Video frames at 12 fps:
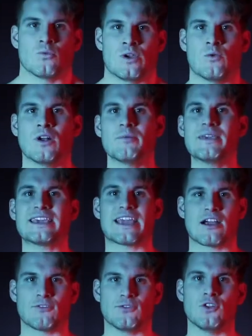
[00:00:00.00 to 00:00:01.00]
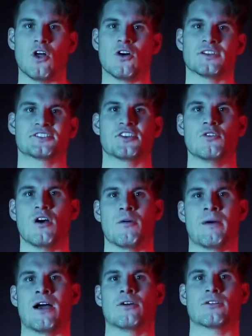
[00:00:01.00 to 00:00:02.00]
We want to be careful also
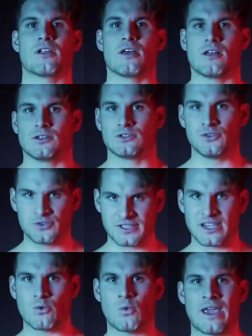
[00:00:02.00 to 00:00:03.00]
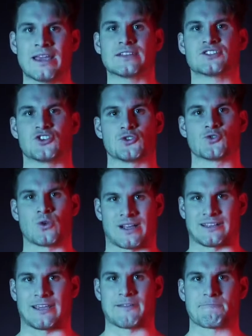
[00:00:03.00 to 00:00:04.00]
about losing weight too
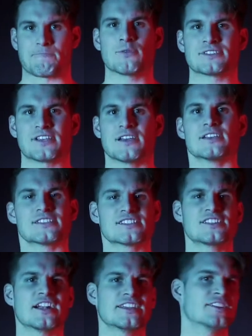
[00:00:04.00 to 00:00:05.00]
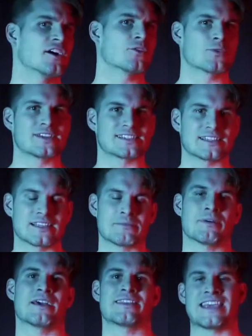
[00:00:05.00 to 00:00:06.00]
quickly. There was a study done
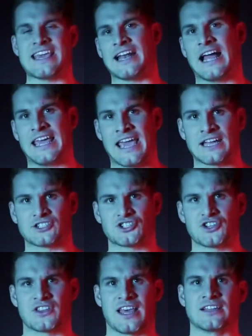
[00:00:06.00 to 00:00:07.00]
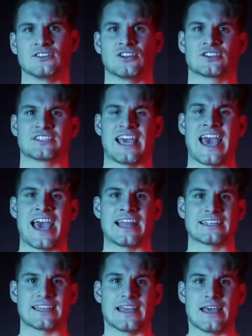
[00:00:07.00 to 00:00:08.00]
recently by the NIH that looked
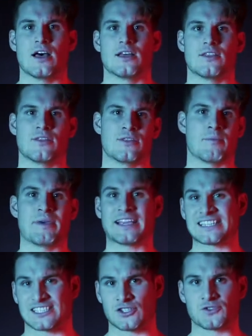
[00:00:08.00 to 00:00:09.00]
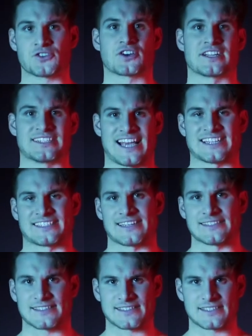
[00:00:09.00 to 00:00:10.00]
at the Biggest Loser
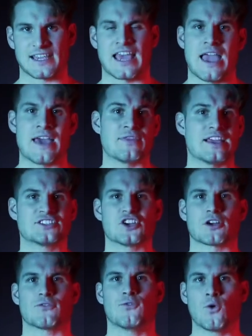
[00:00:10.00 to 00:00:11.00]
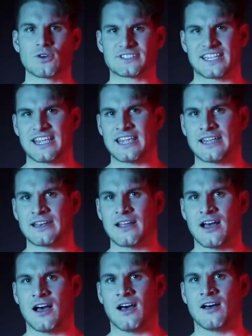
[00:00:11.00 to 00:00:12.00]
contestants. And they took
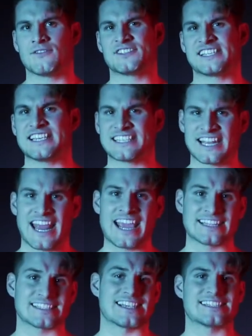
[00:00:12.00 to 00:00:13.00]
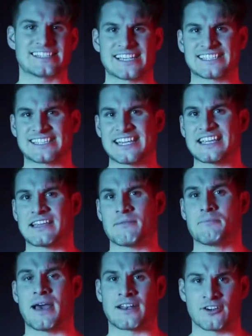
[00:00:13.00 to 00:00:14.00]
14 of season 8's 16
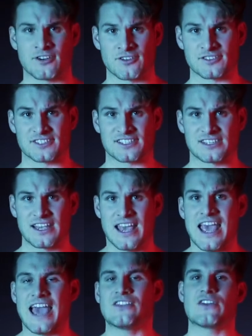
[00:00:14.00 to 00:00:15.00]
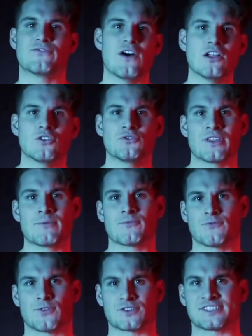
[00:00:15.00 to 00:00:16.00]
competitors, and they followed
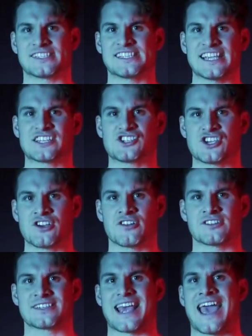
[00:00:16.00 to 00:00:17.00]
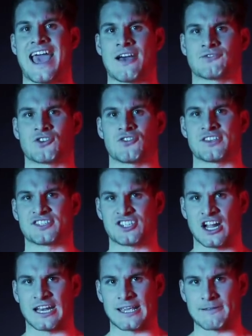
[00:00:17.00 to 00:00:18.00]
them for 6 years after the
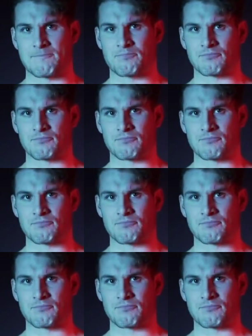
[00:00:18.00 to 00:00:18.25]
study.